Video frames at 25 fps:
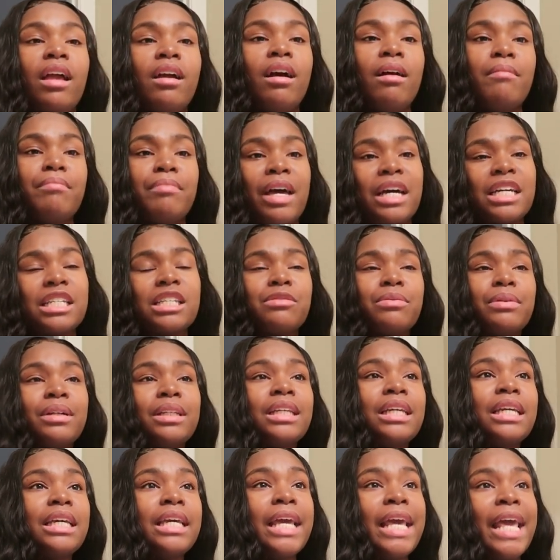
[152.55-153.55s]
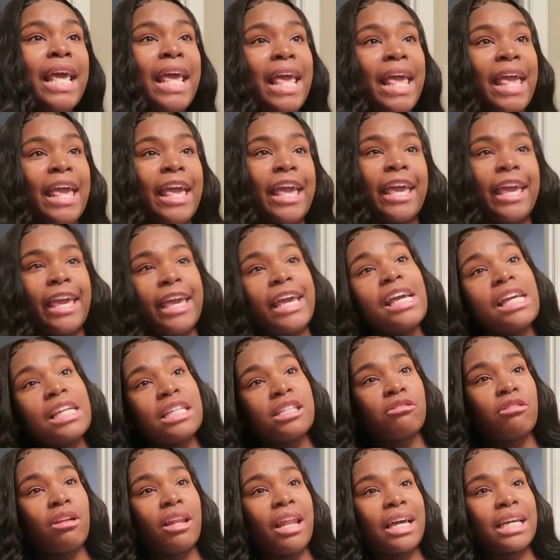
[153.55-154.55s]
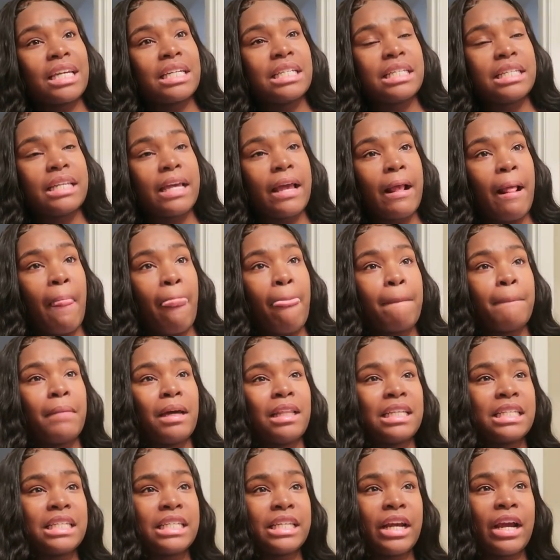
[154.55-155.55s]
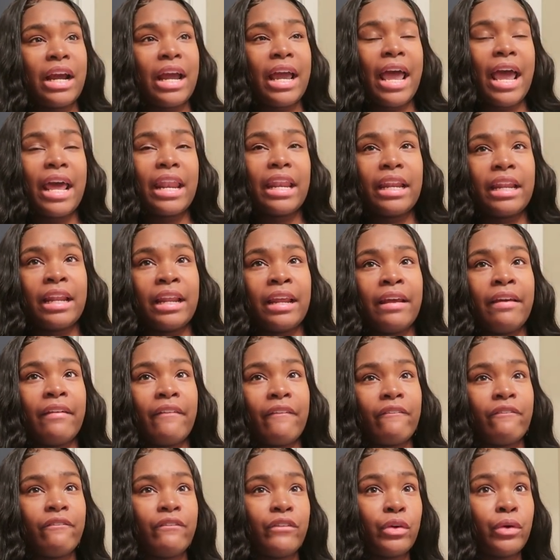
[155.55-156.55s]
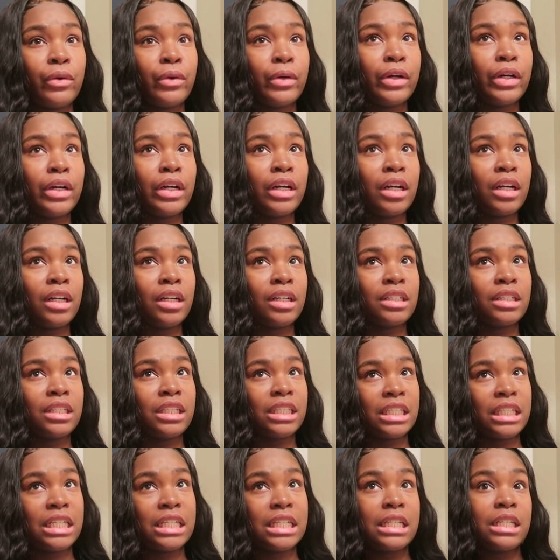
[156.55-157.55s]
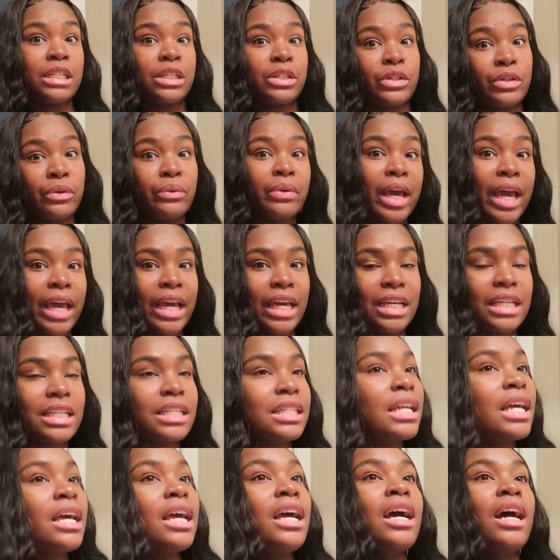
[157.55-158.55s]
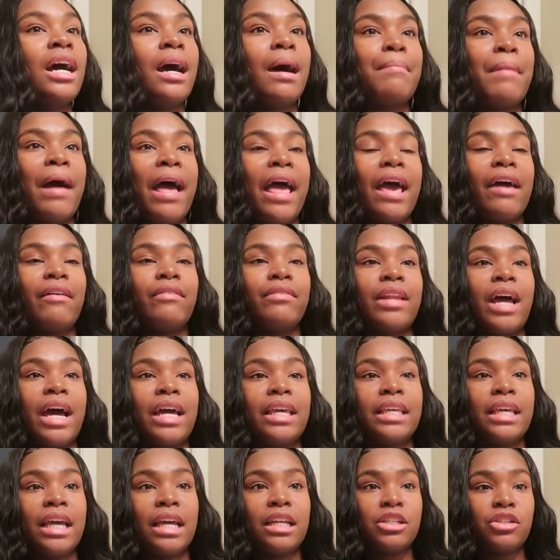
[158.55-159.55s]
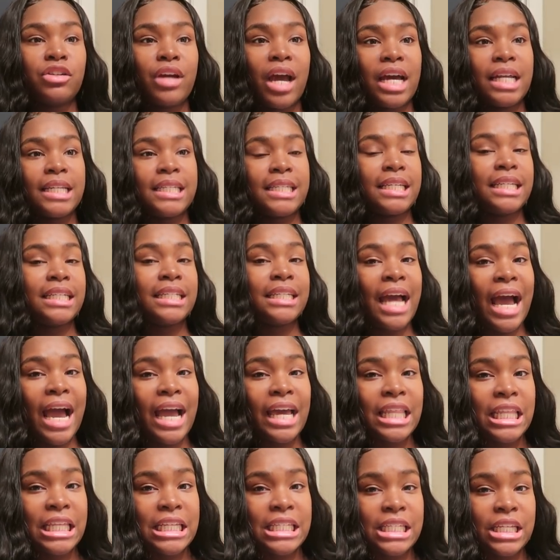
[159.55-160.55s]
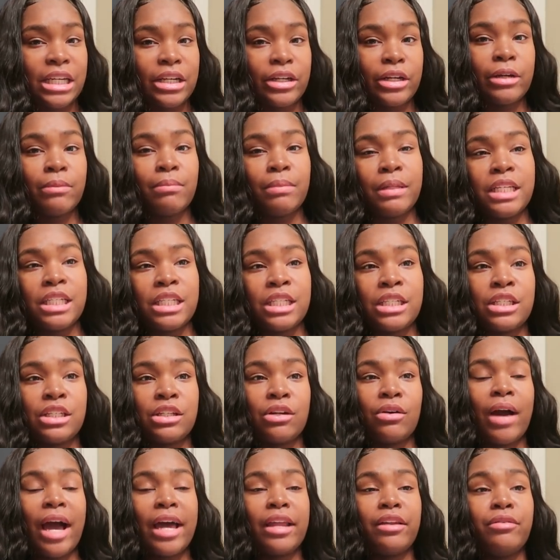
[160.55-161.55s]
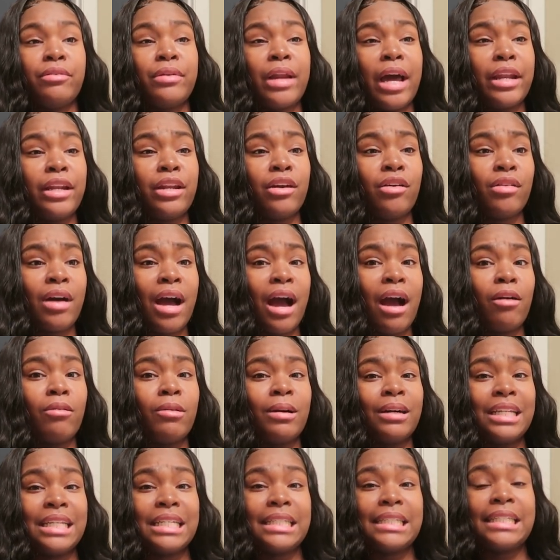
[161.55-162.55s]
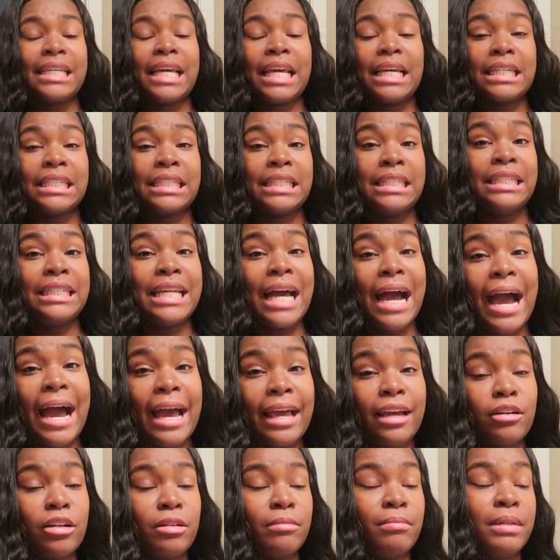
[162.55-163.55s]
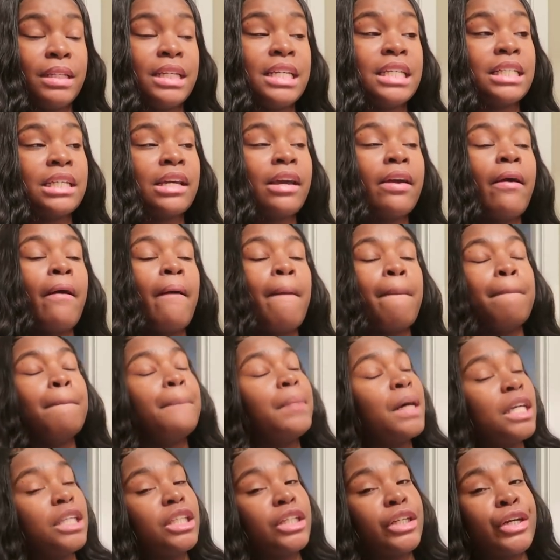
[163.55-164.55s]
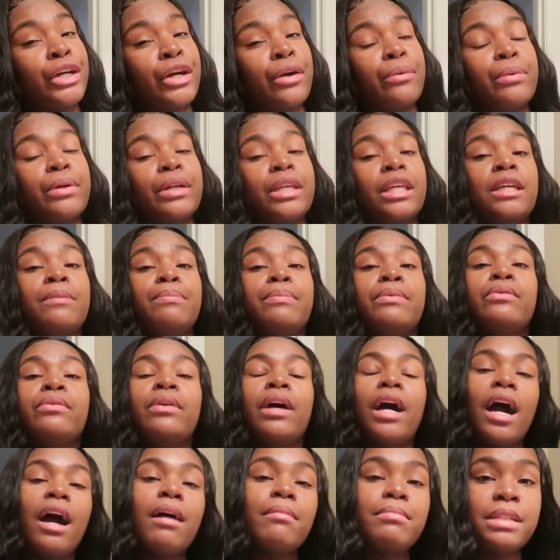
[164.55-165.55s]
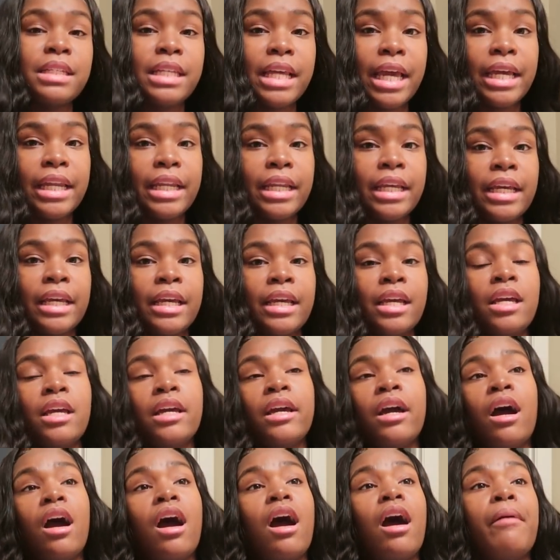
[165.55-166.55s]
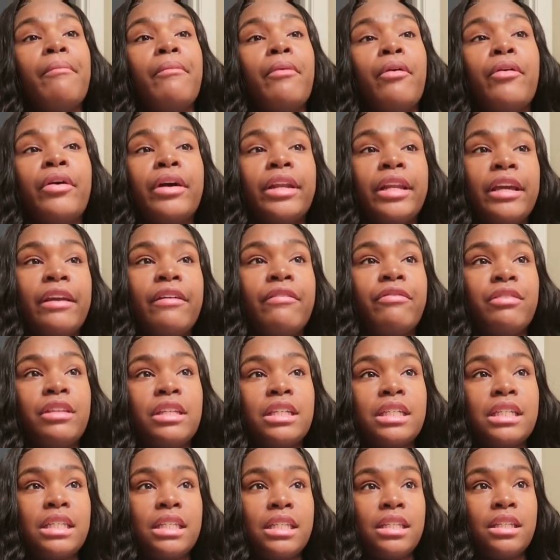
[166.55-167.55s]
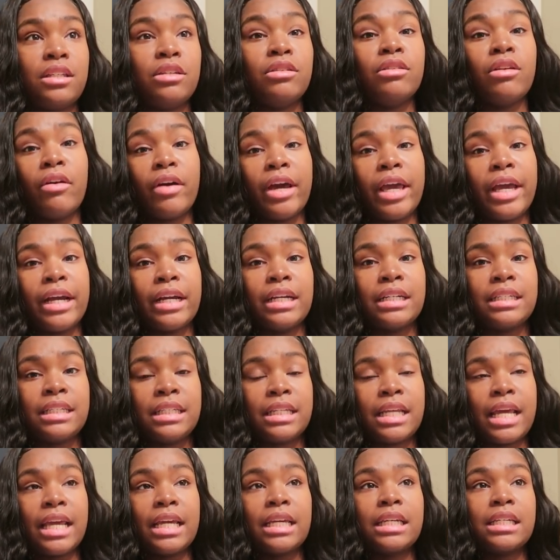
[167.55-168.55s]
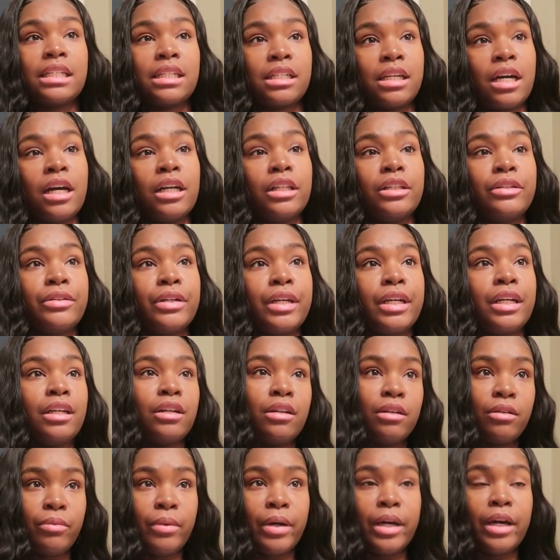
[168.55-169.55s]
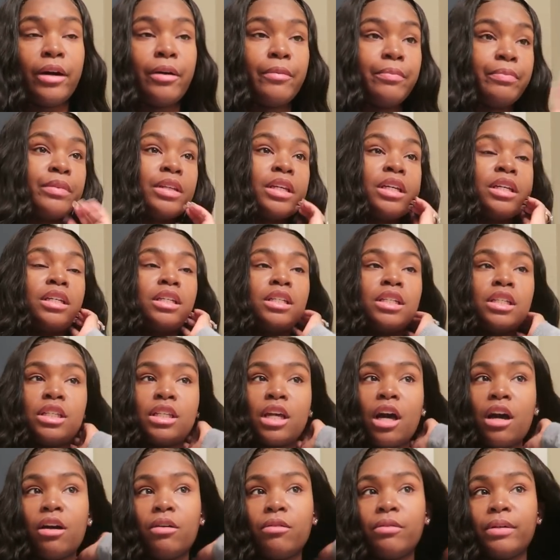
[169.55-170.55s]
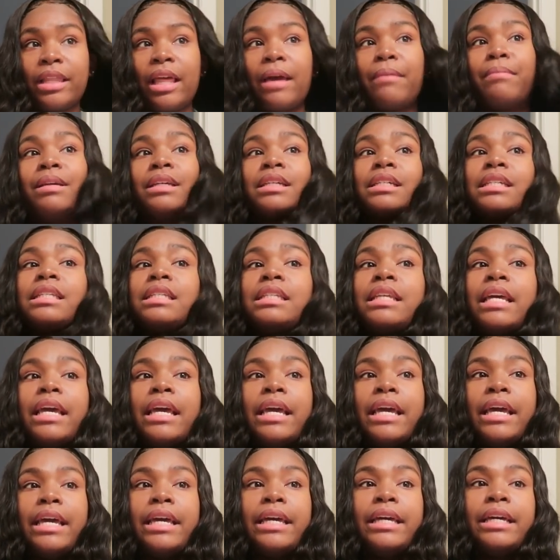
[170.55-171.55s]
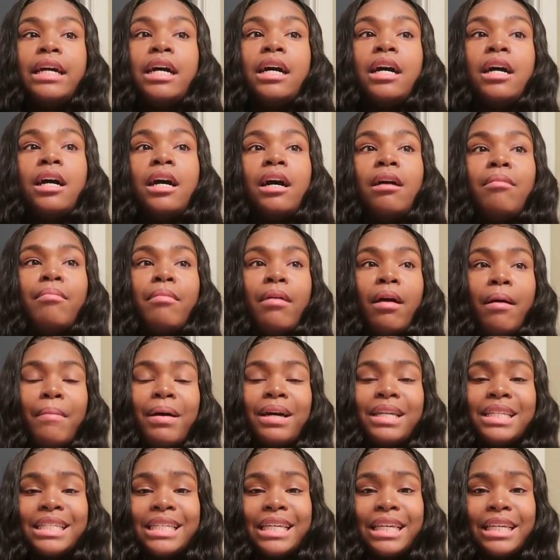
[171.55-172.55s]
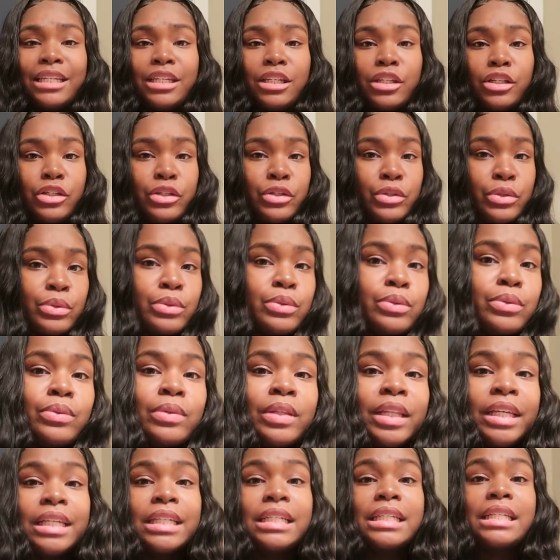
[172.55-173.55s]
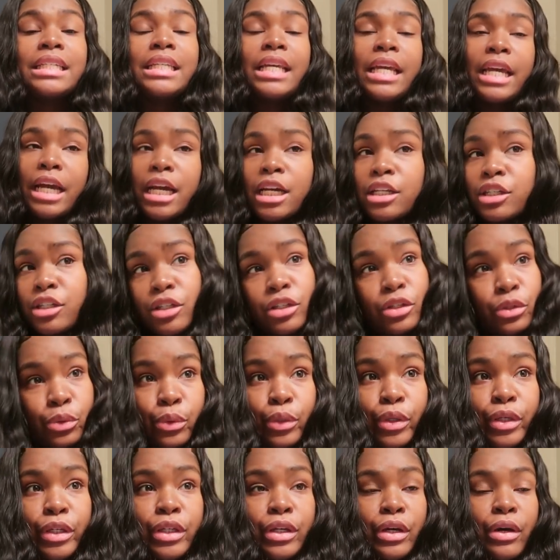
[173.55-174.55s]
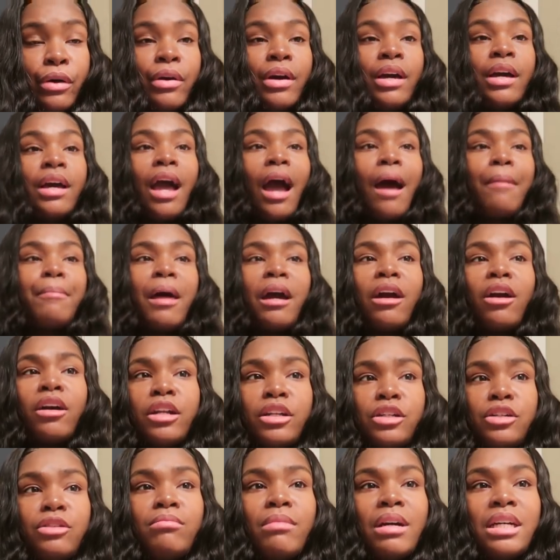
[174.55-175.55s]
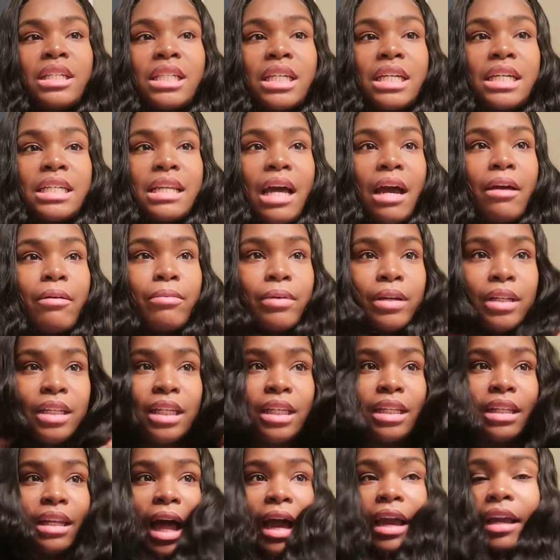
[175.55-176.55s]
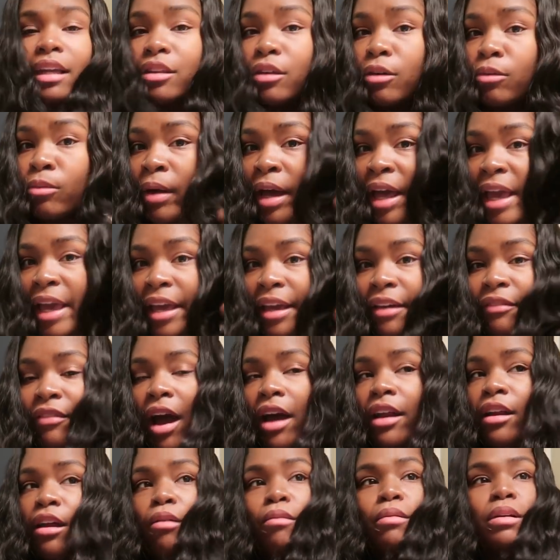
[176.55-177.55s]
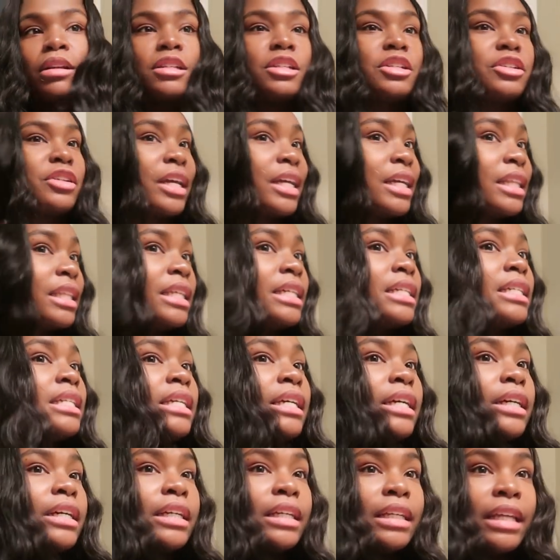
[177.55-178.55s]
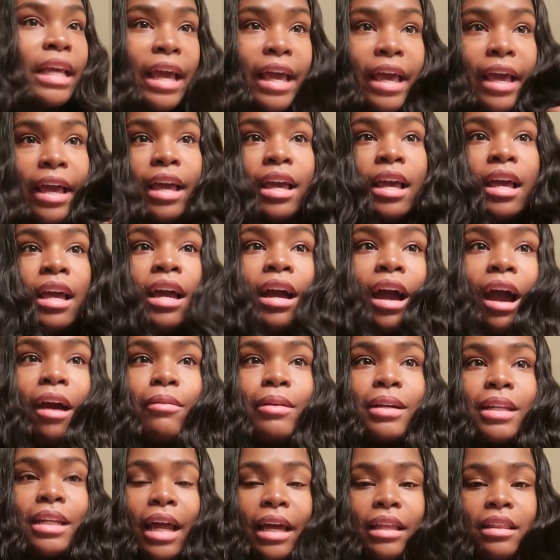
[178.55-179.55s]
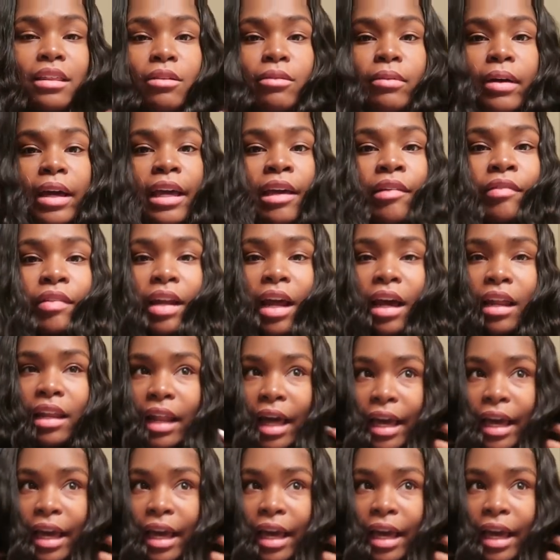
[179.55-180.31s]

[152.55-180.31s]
that's really it. All I can say about this hair, I had it in for just 2 days. I have not yet tried to dye this hair or bleach it, so I do not know how well it takes dye or bleach, but your girl will keep you updated on if this, you know, hair takes coloring well. So with that being said, I'm about to get into this hair tutorial. I'm not gonna do much because I really like the wave. I don't want to straighten this hair yet. I really like the wave, and I